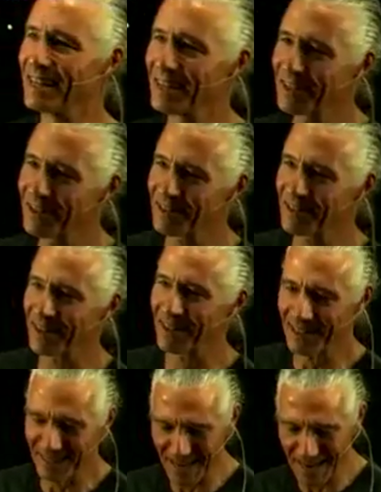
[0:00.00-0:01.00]
good
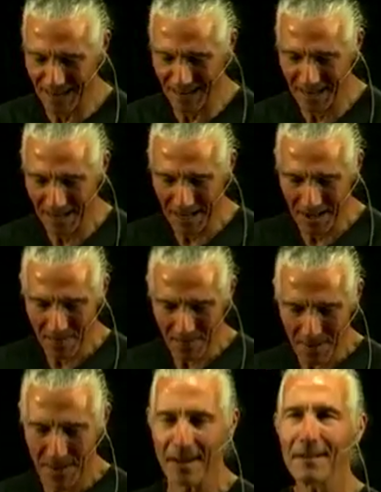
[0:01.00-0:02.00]
solid dot,
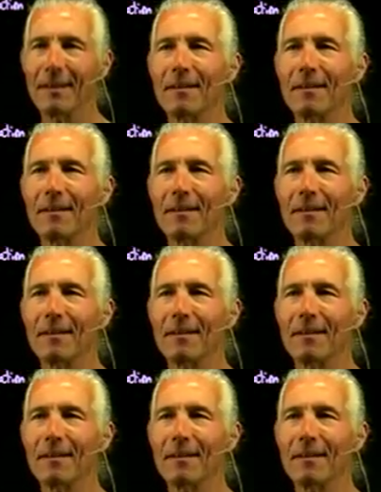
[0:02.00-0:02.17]
and then